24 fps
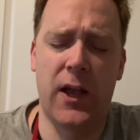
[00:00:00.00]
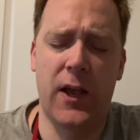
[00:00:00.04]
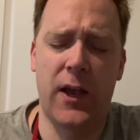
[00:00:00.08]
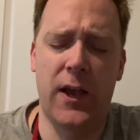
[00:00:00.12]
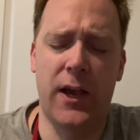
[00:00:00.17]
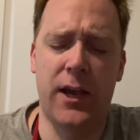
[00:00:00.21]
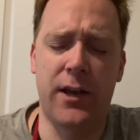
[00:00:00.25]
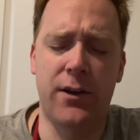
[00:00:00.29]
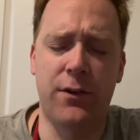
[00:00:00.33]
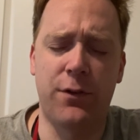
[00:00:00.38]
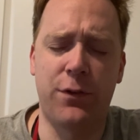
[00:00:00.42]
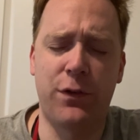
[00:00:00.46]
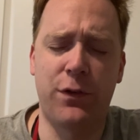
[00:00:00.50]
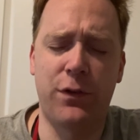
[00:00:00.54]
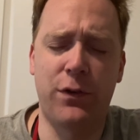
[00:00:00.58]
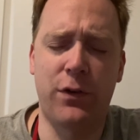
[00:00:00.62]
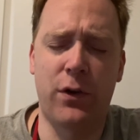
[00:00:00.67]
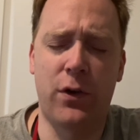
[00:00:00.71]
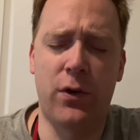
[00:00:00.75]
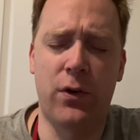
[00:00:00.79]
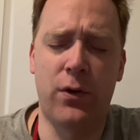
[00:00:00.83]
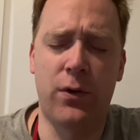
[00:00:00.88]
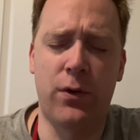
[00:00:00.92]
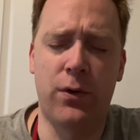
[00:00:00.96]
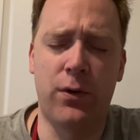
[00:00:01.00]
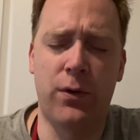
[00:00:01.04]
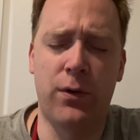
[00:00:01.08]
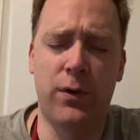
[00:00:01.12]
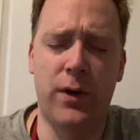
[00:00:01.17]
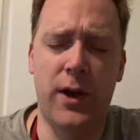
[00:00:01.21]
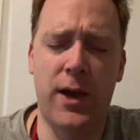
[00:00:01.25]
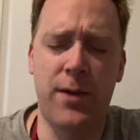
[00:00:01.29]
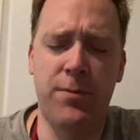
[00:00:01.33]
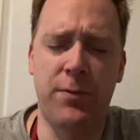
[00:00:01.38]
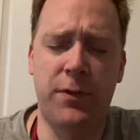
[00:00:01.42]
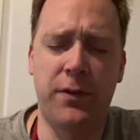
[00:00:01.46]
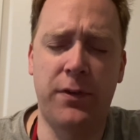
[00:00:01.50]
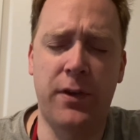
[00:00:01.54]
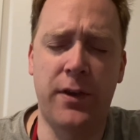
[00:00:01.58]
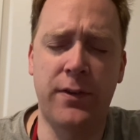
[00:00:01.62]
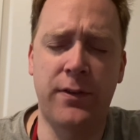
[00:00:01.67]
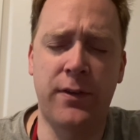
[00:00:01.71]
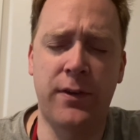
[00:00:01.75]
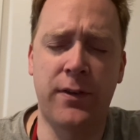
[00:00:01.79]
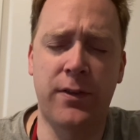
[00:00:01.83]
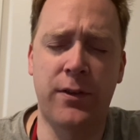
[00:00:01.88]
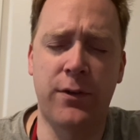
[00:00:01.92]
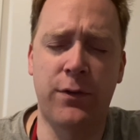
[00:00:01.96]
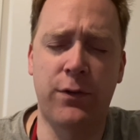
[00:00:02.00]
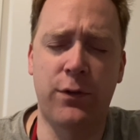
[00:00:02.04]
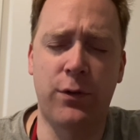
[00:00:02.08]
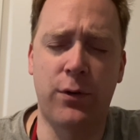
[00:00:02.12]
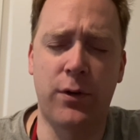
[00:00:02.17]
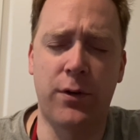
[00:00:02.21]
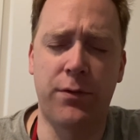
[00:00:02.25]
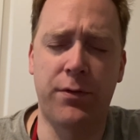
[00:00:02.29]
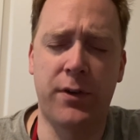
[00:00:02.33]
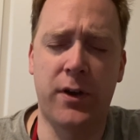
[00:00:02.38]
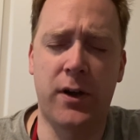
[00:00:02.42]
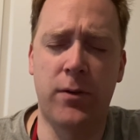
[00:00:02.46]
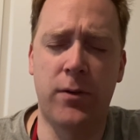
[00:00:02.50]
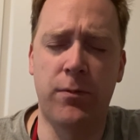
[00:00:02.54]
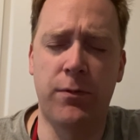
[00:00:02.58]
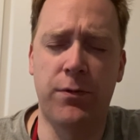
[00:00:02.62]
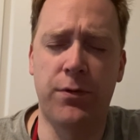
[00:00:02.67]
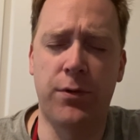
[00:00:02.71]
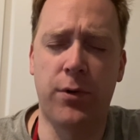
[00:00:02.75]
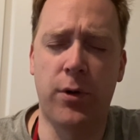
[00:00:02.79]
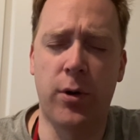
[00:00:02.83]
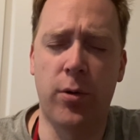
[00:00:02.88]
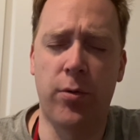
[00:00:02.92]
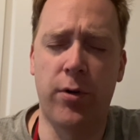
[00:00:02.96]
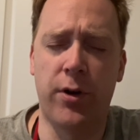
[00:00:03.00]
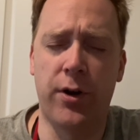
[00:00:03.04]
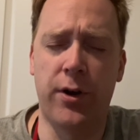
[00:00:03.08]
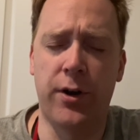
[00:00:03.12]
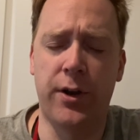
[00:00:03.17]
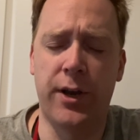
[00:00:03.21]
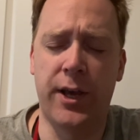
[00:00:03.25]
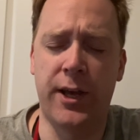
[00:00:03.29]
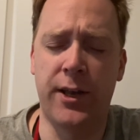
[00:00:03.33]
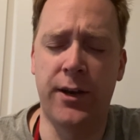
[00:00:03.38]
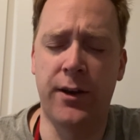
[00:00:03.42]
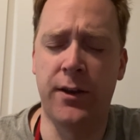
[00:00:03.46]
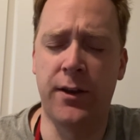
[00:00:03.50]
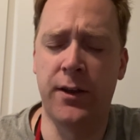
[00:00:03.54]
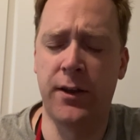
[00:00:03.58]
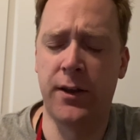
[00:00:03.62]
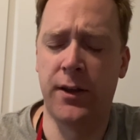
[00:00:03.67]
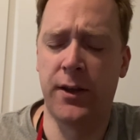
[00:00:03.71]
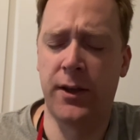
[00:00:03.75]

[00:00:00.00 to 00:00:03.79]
and so I'm sensing this sort of come forward and